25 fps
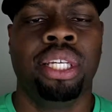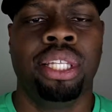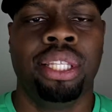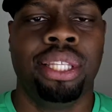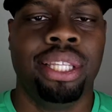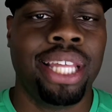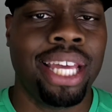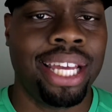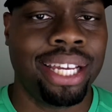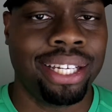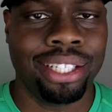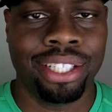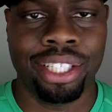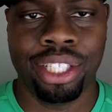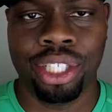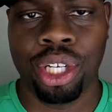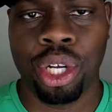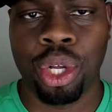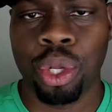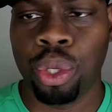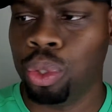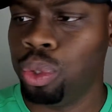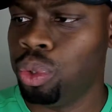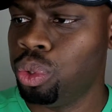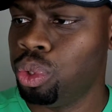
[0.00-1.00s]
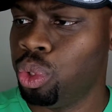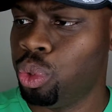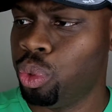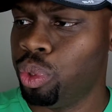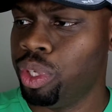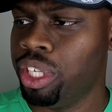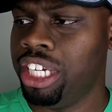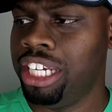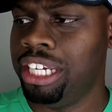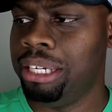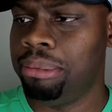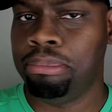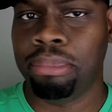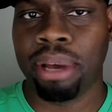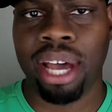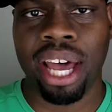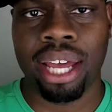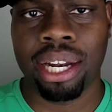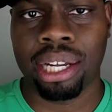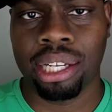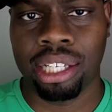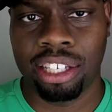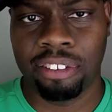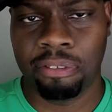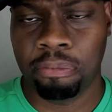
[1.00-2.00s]
That good old green
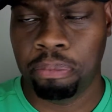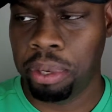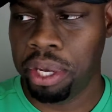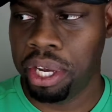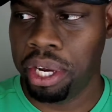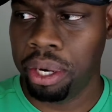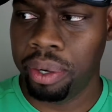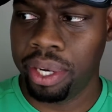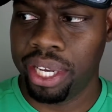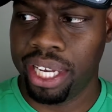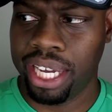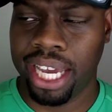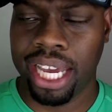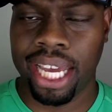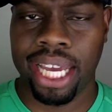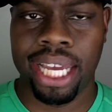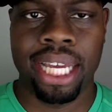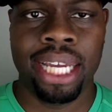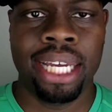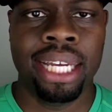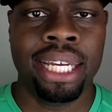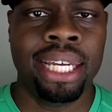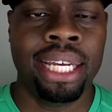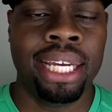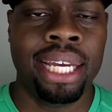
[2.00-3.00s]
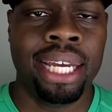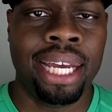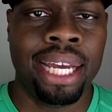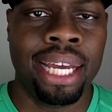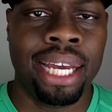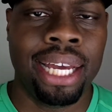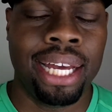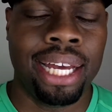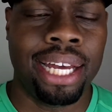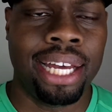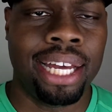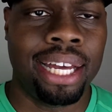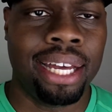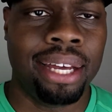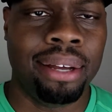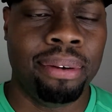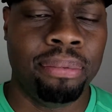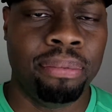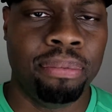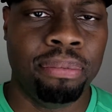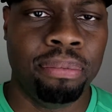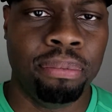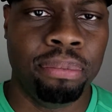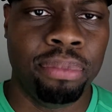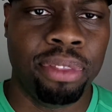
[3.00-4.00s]
bottle of Perrier.
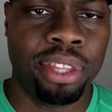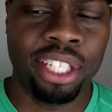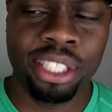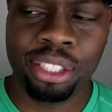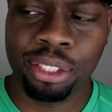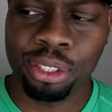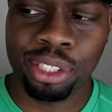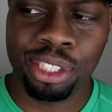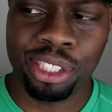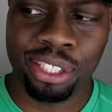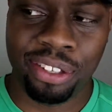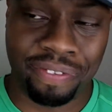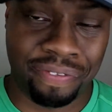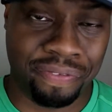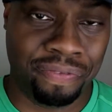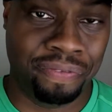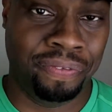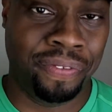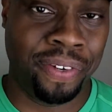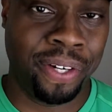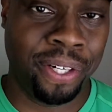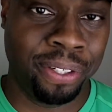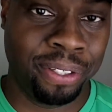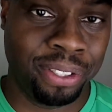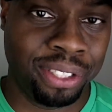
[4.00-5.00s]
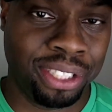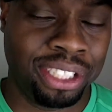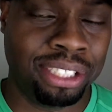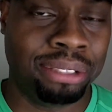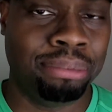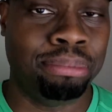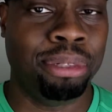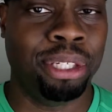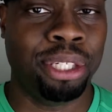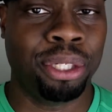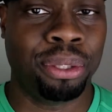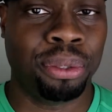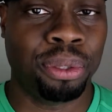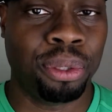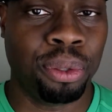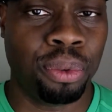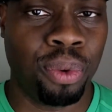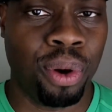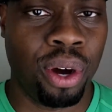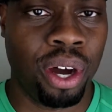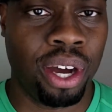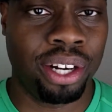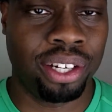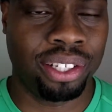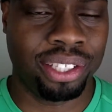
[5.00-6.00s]
This was the first mineral
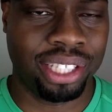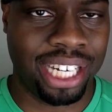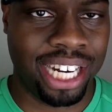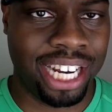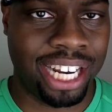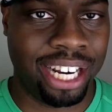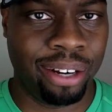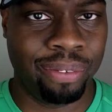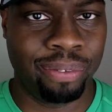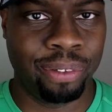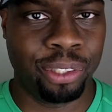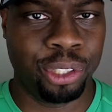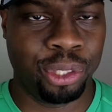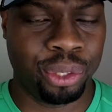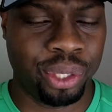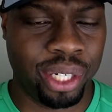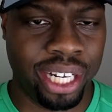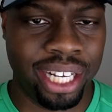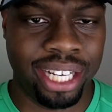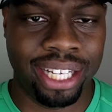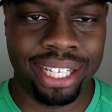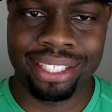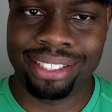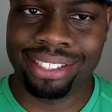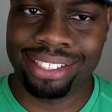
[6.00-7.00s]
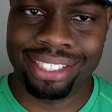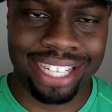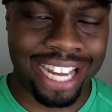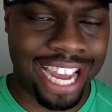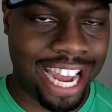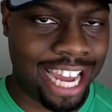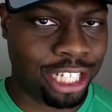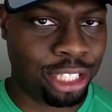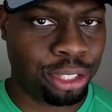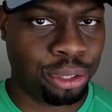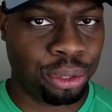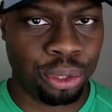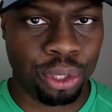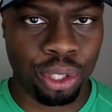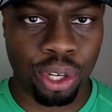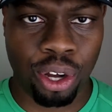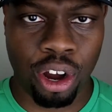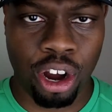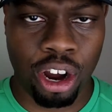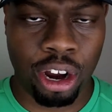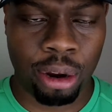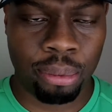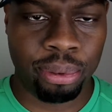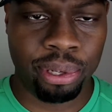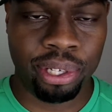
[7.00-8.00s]
water that I ever drank. It's natural
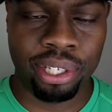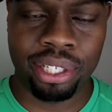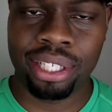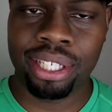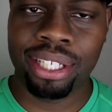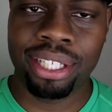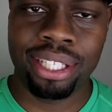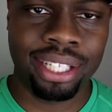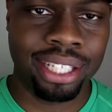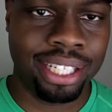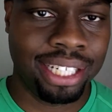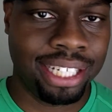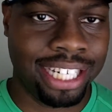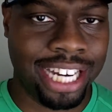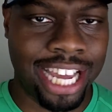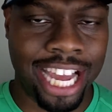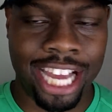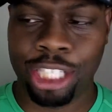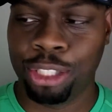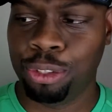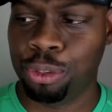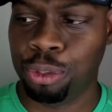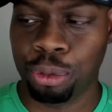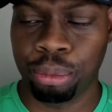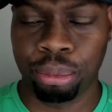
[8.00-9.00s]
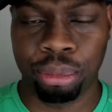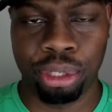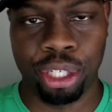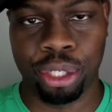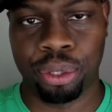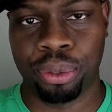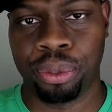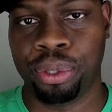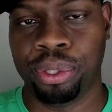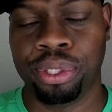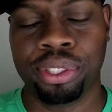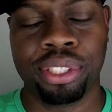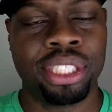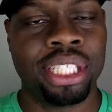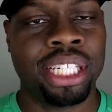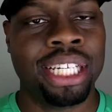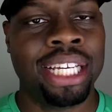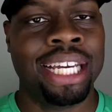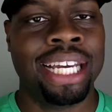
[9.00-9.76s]
carbon, natural minerals.